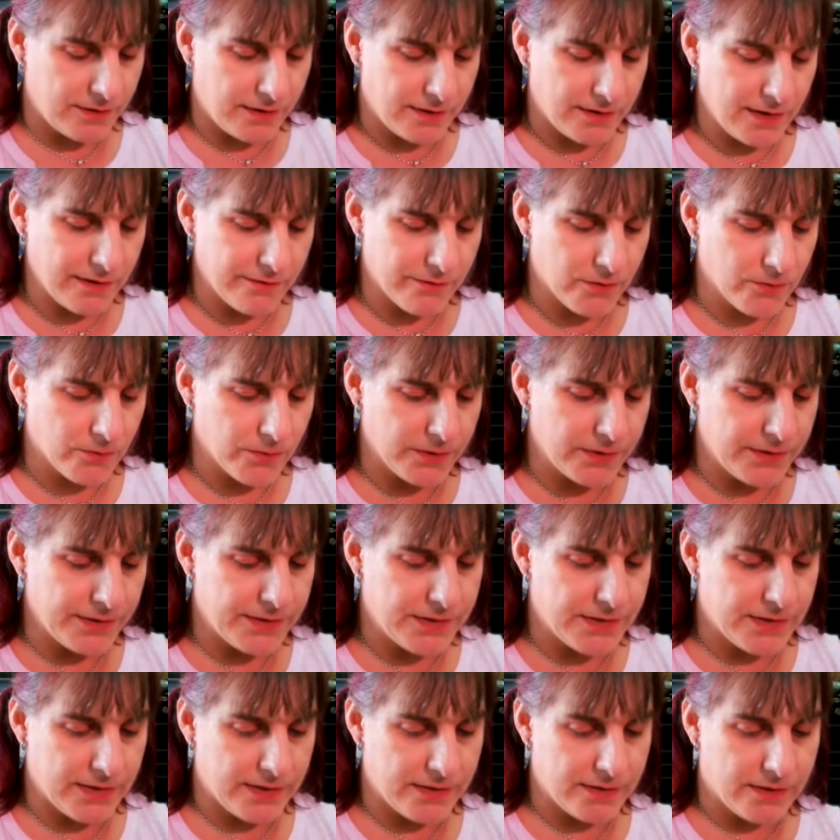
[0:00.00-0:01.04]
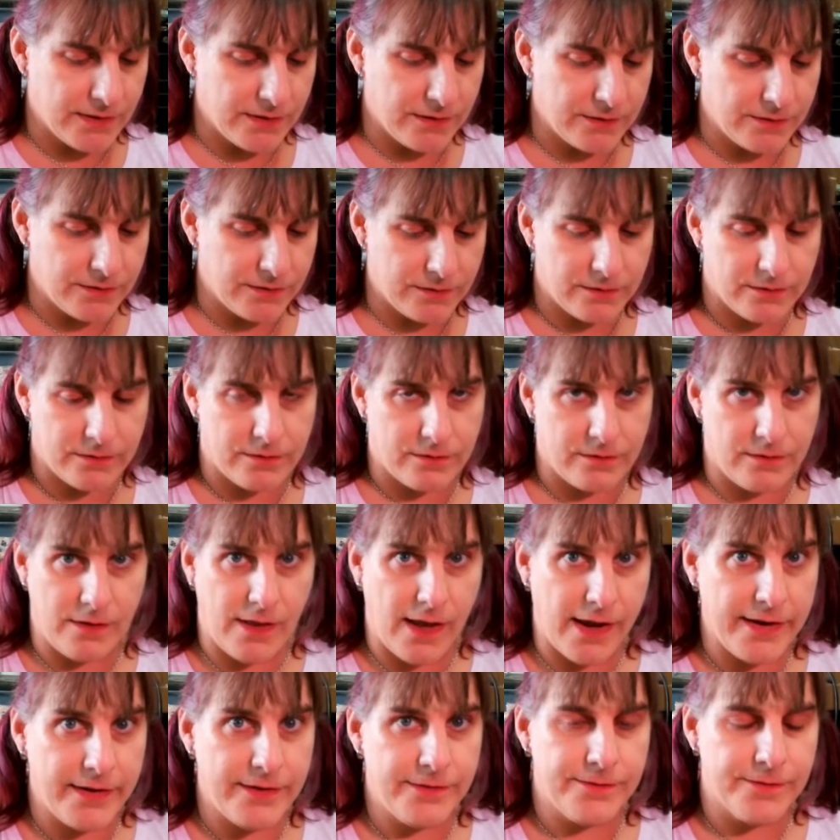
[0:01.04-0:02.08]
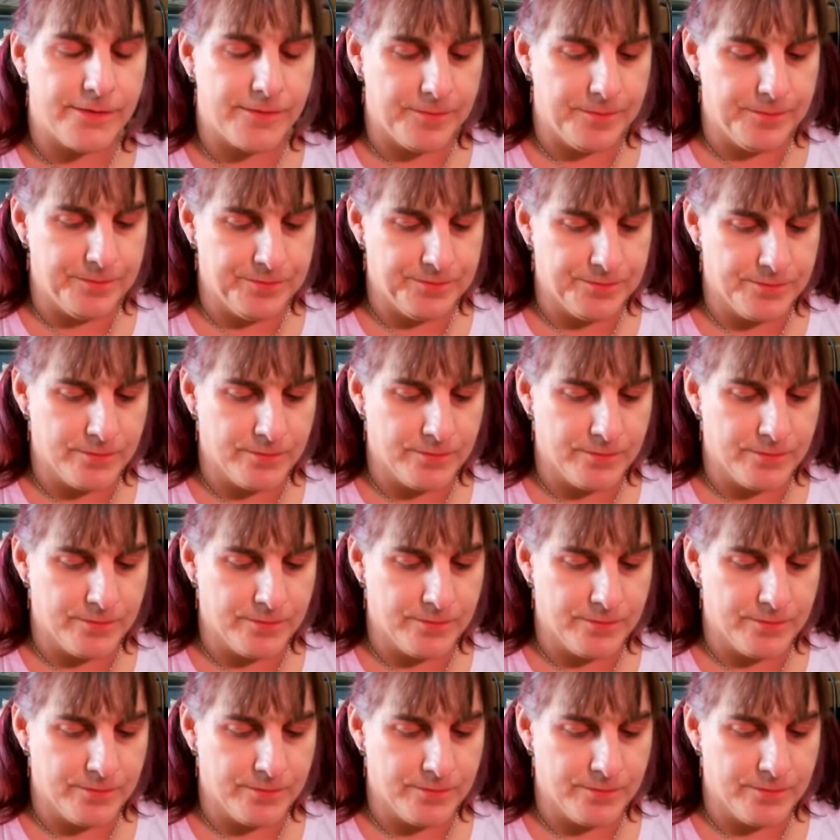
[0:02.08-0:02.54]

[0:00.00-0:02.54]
and I never really did because life.